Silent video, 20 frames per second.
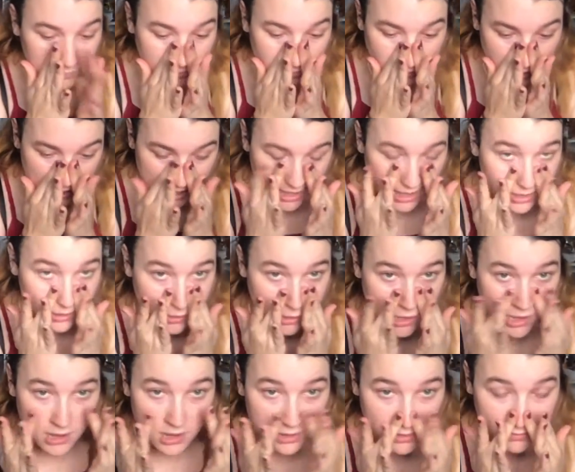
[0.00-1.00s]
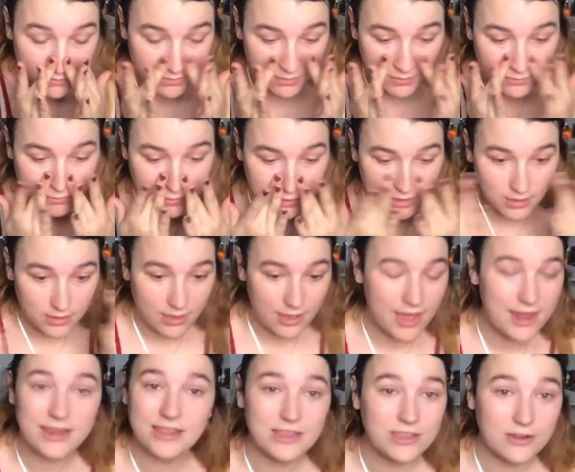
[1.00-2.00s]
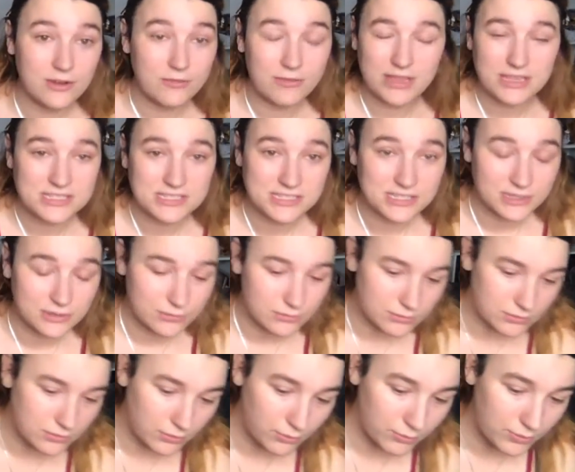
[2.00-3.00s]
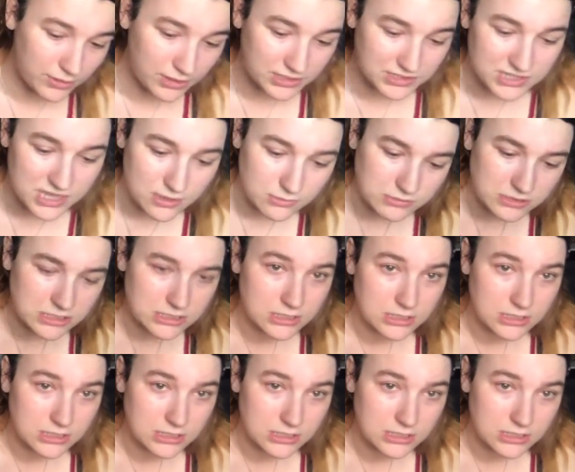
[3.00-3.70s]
And honey, you don't need to. You really don't.